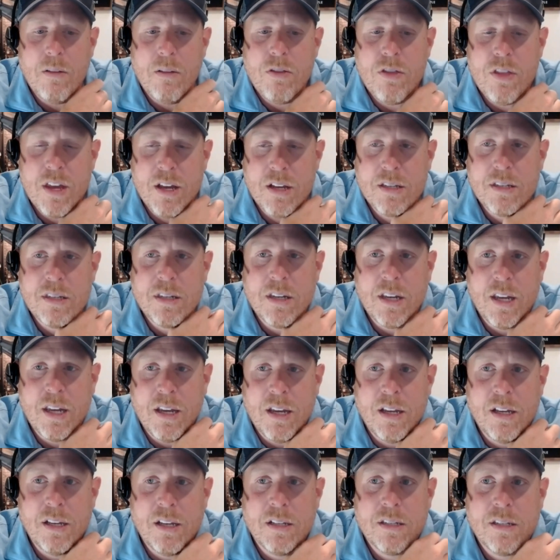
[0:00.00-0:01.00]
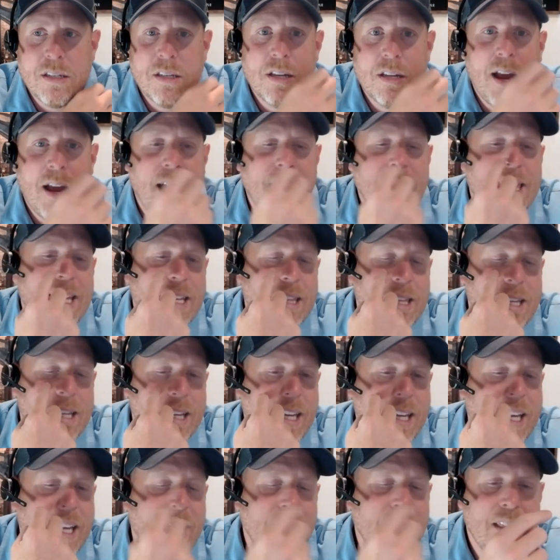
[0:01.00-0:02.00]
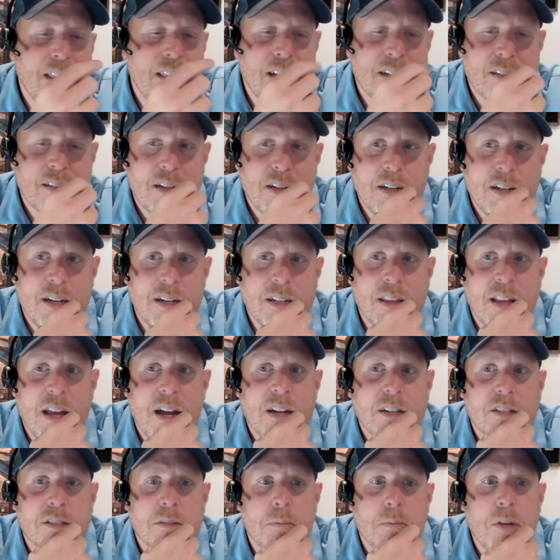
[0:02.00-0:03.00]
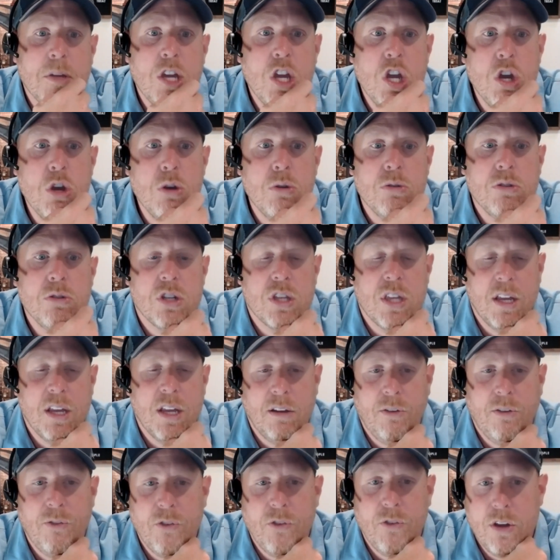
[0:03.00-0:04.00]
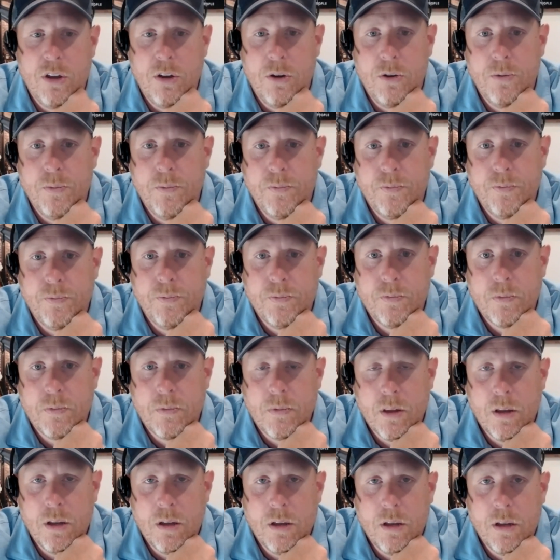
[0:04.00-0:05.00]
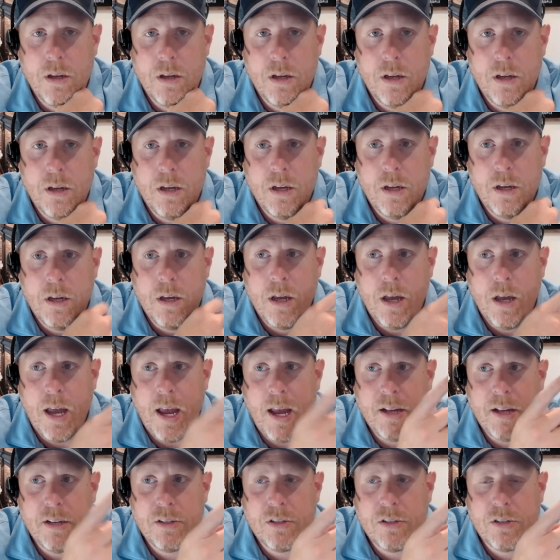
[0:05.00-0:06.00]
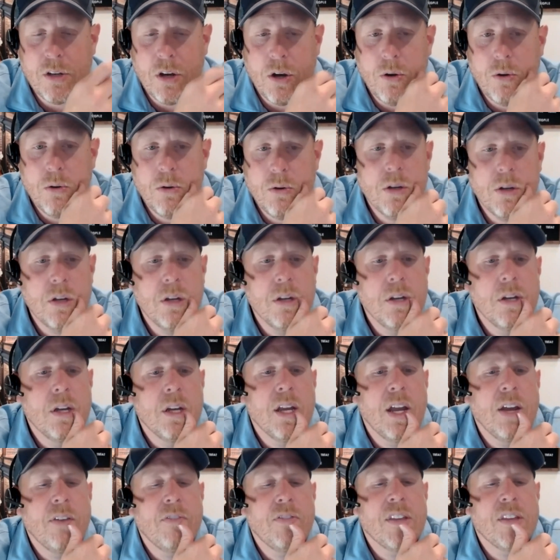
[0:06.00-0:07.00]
This is, I think, the key that's going to unlock some huge things for you. And so if